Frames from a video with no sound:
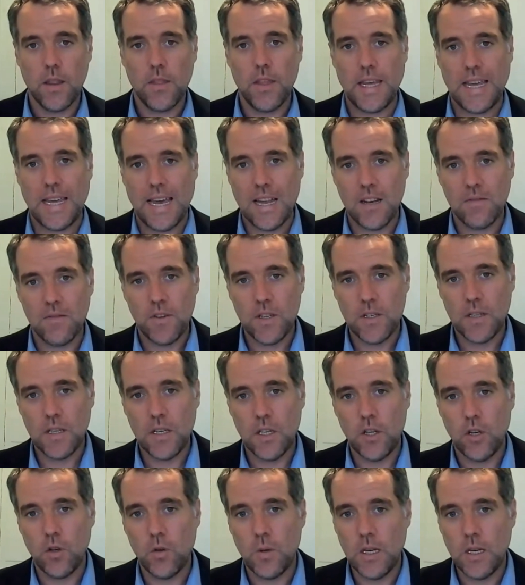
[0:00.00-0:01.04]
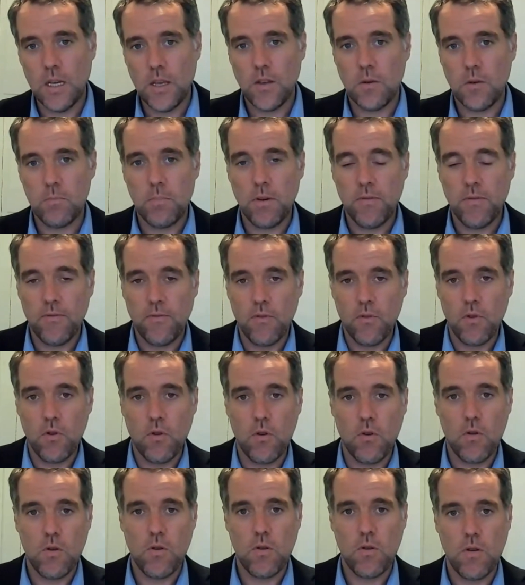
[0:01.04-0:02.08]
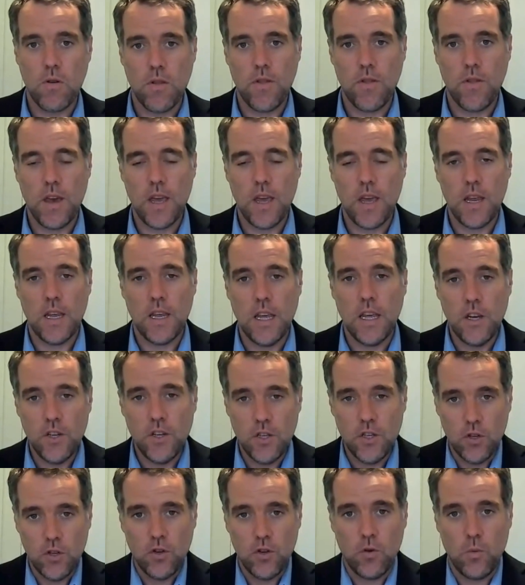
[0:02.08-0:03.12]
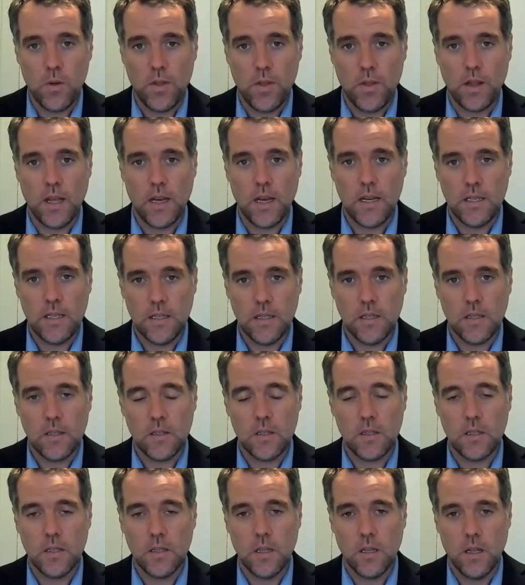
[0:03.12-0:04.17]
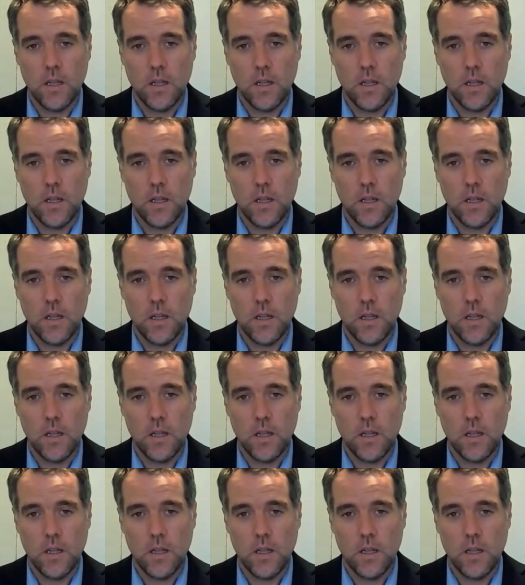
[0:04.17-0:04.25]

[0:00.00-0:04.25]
They can visit you either before they issue you with a license,